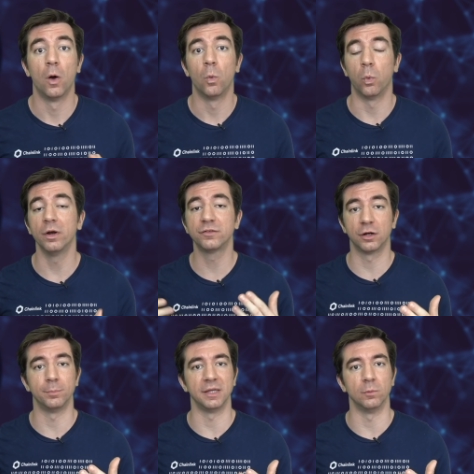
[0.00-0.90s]
One is going
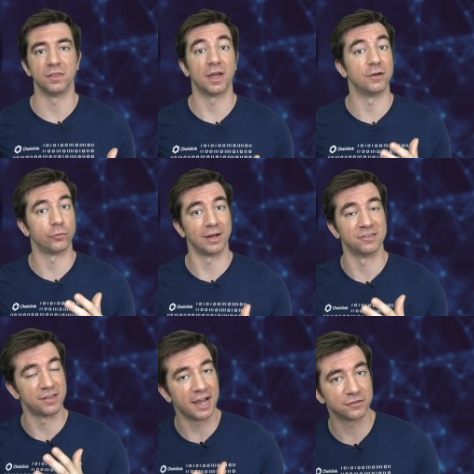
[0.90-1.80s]
to be with a
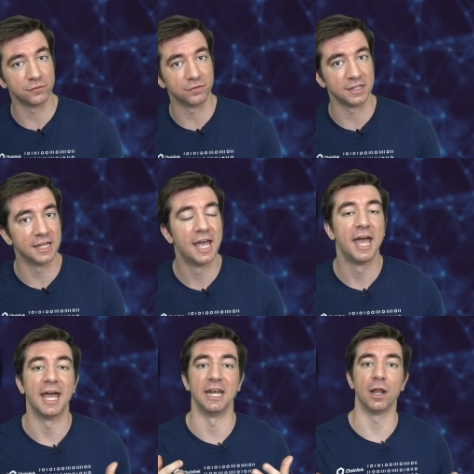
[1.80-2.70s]
transaction fee,
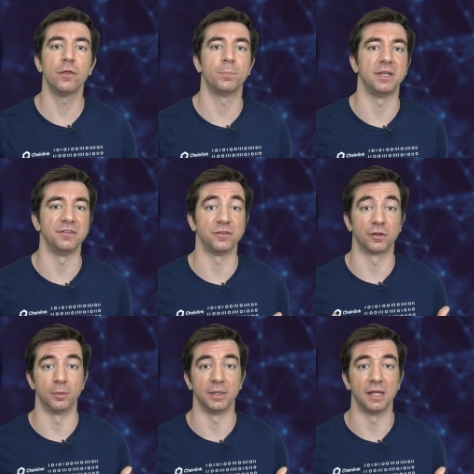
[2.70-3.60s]
and another piece is
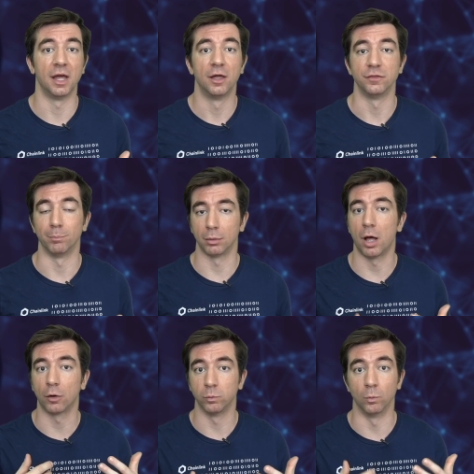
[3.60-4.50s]
going to be the
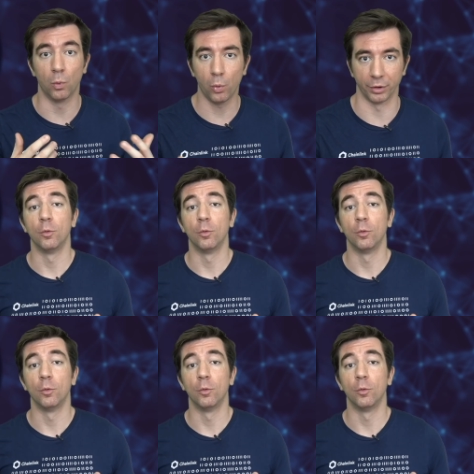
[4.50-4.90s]
block reward.